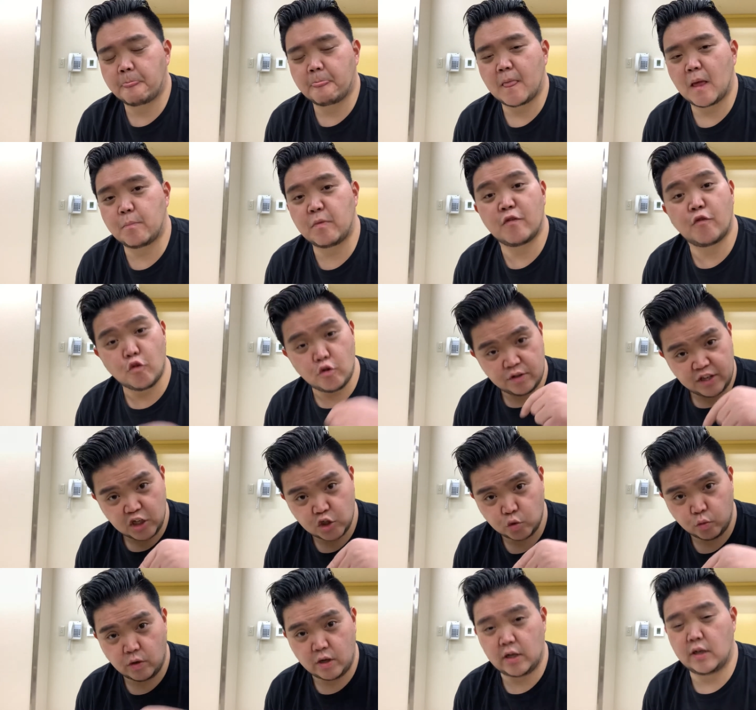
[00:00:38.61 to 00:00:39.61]
before
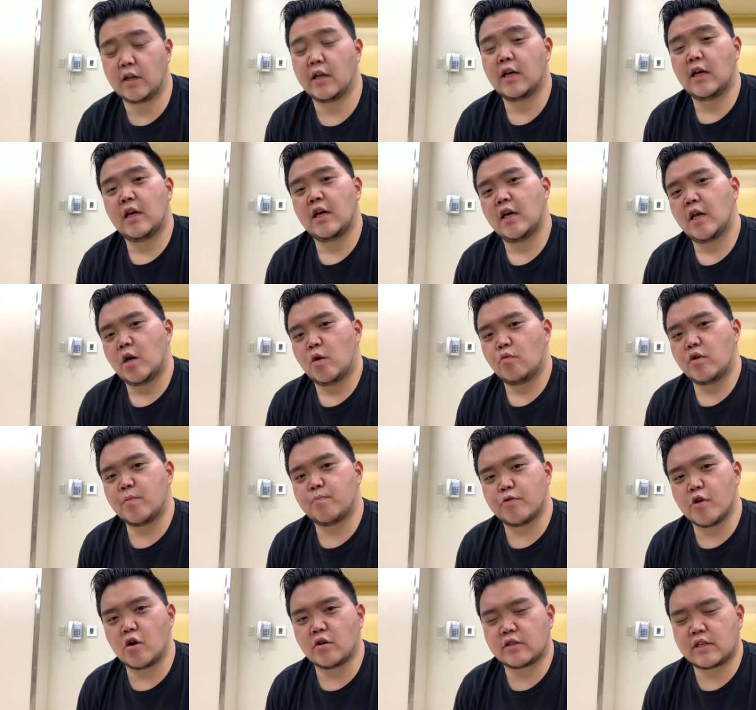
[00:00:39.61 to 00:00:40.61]
this one, we
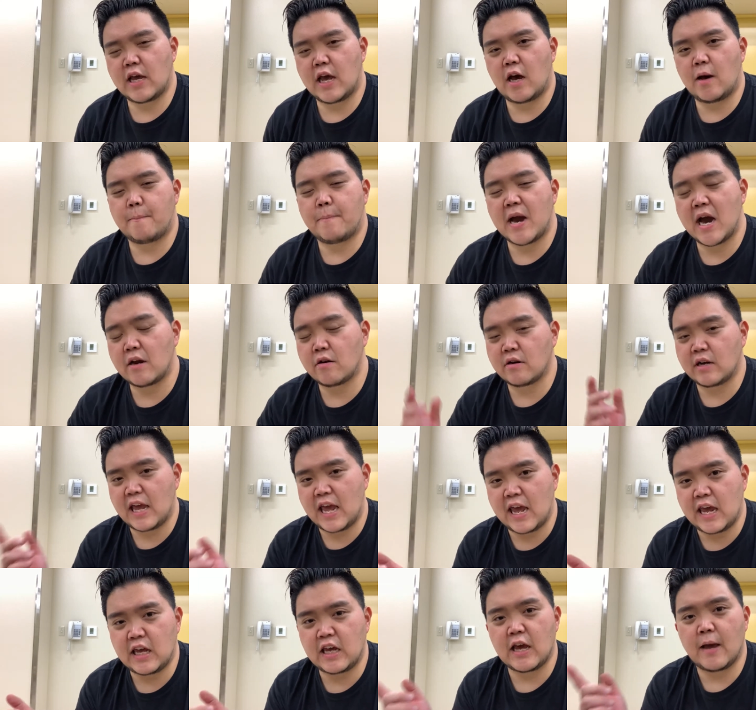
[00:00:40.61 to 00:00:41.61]
broke down pattern
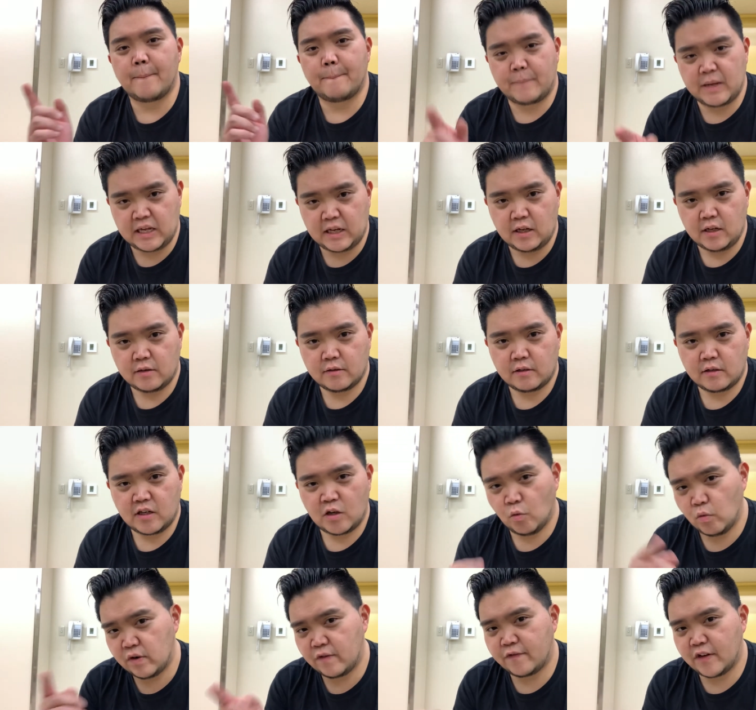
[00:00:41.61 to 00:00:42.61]
A and B
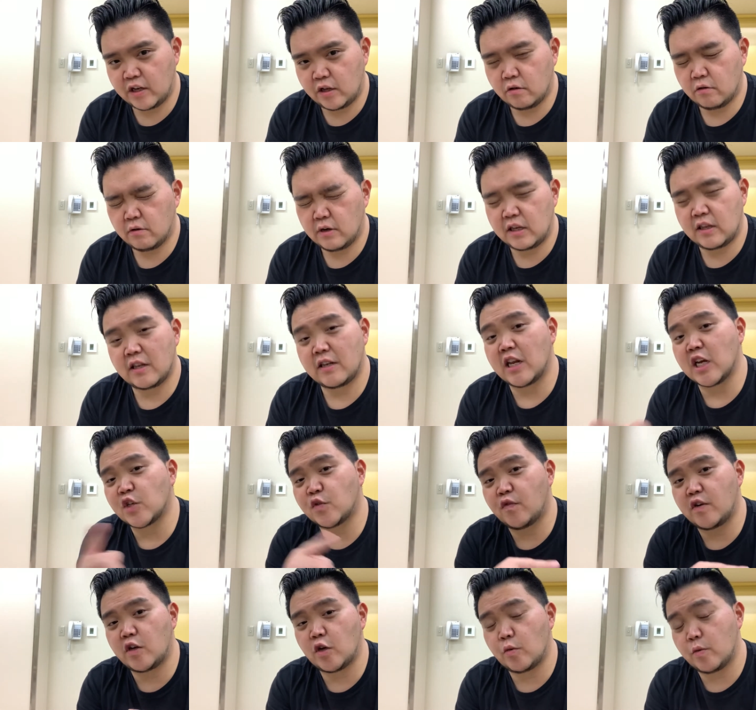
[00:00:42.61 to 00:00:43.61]
in one video. In the next
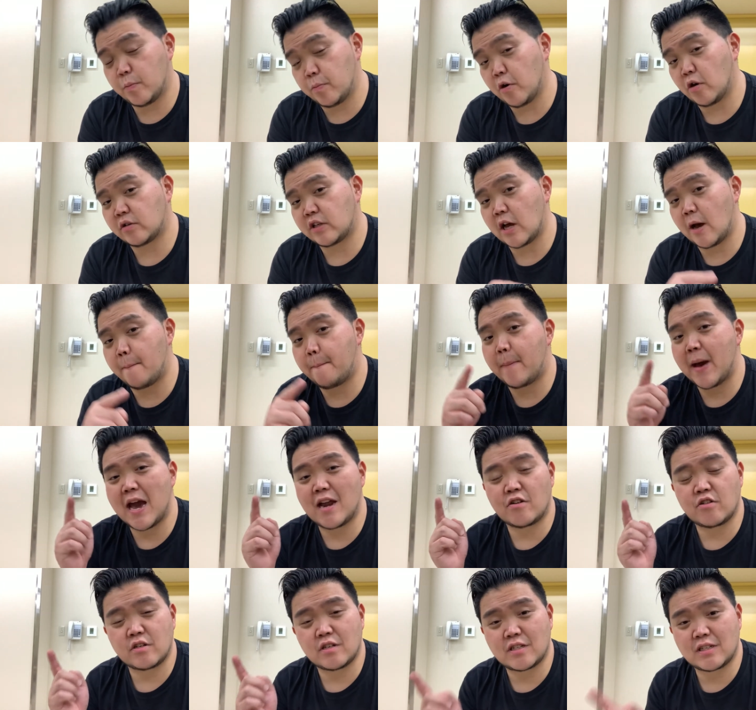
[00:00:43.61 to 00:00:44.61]
video, we broke down
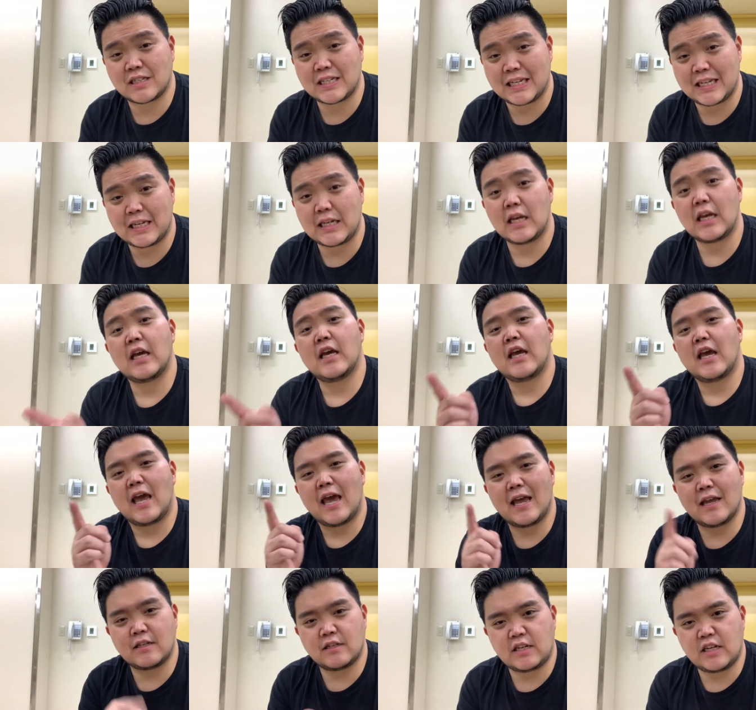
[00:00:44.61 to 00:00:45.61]
pattern C
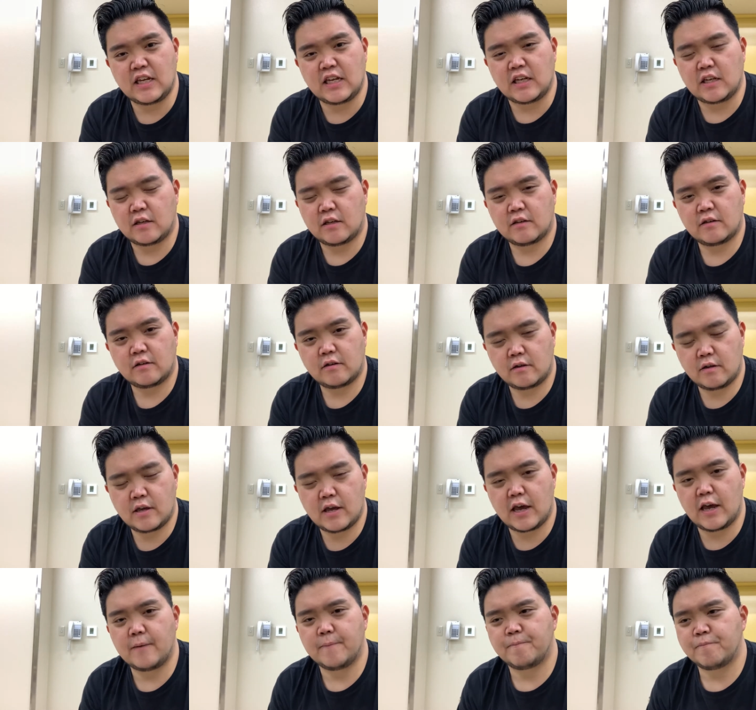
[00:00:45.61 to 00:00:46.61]
and D.
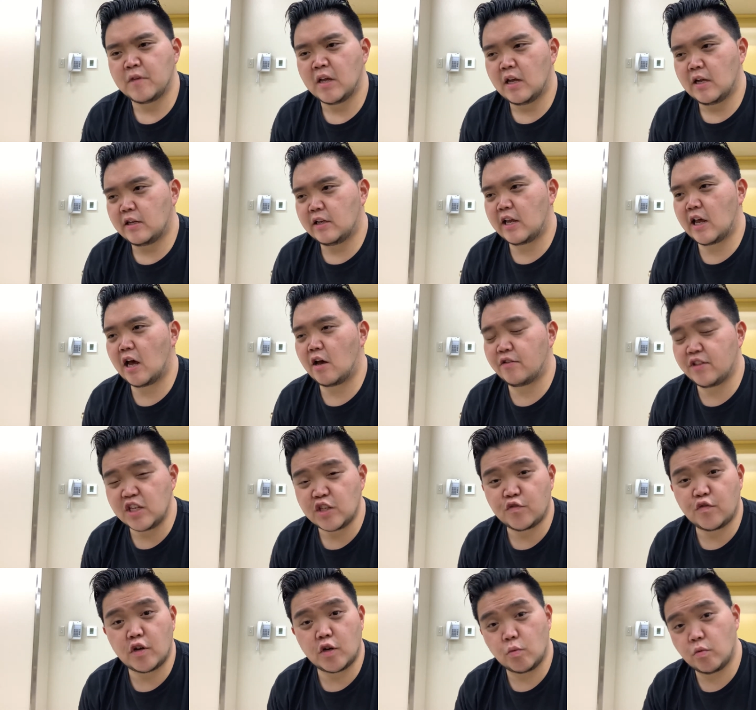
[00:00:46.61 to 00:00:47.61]
Okay, now
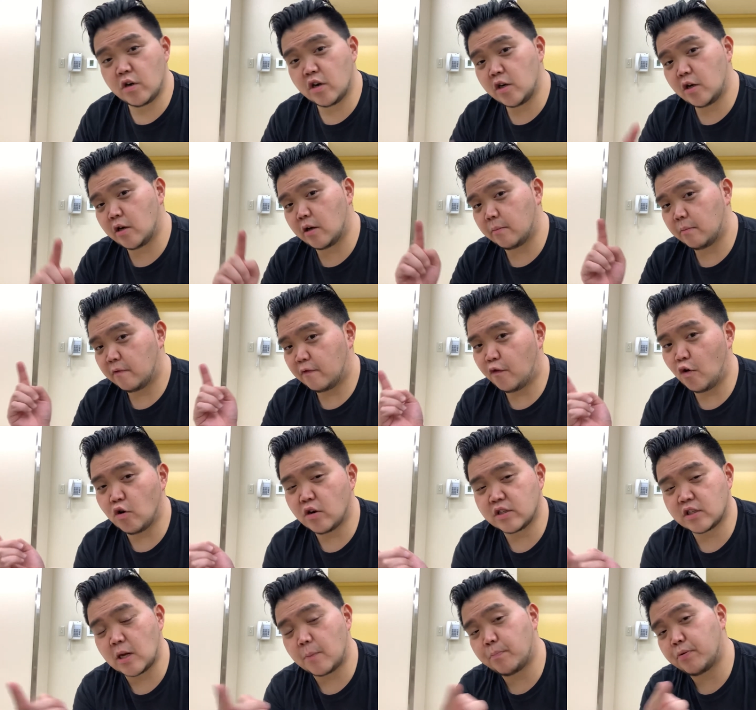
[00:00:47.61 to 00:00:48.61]
this video, we're gonna
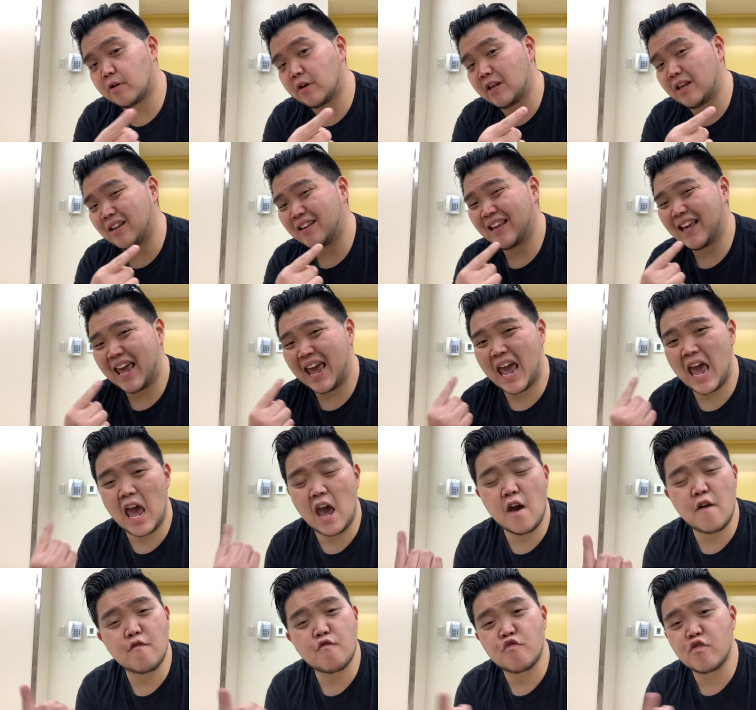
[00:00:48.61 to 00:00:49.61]
focus on putting
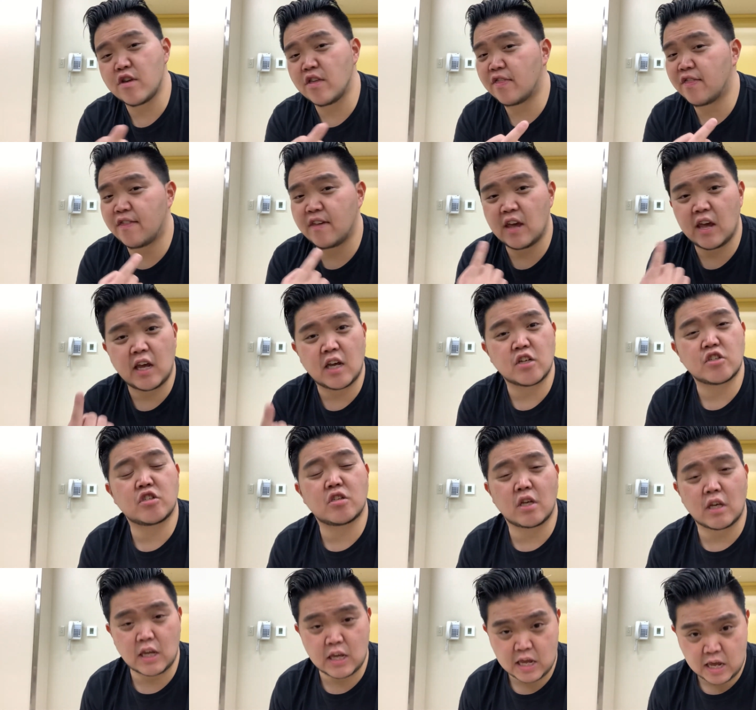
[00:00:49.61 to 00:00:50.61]
everything
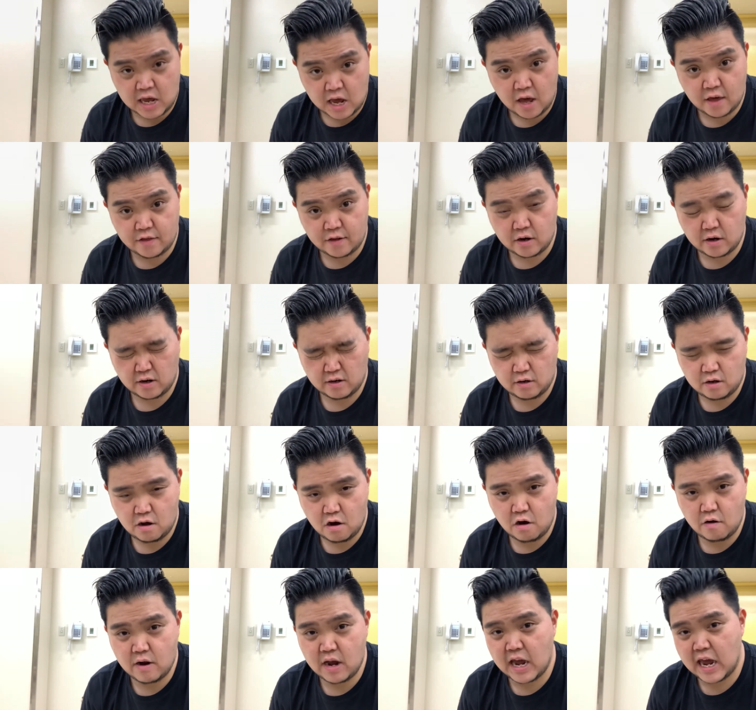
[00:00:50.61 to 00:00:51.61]
together.
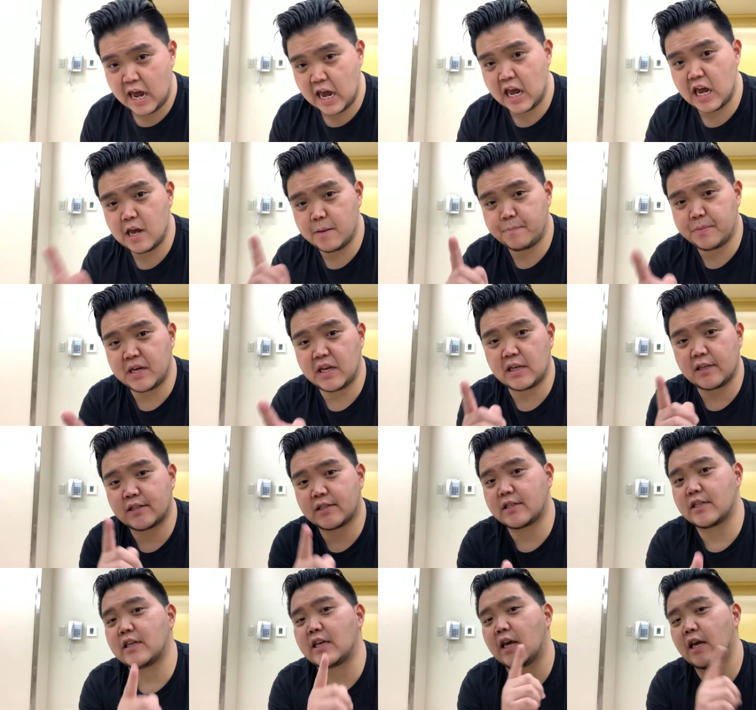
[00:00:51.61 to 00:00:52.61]
All right, A, B,
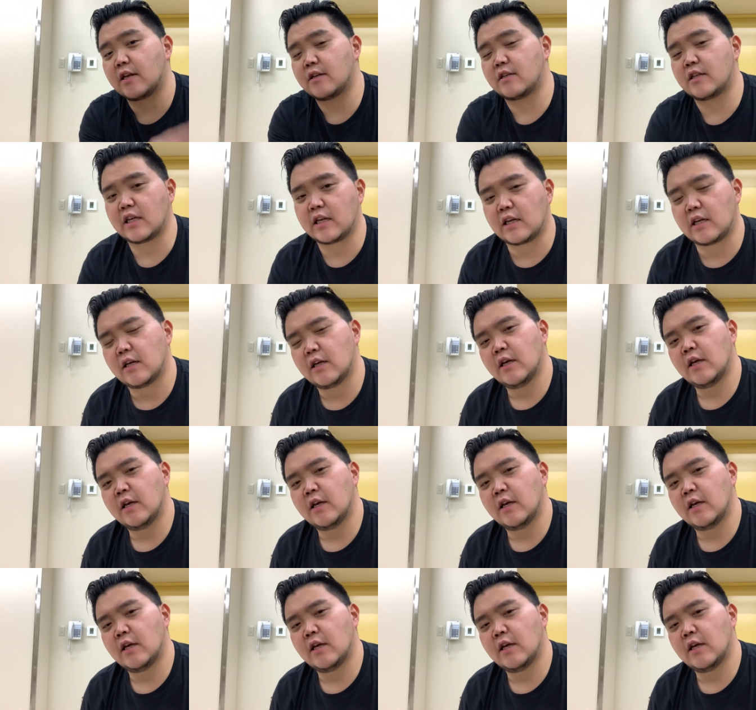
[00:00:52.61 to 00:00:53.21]
C, and D.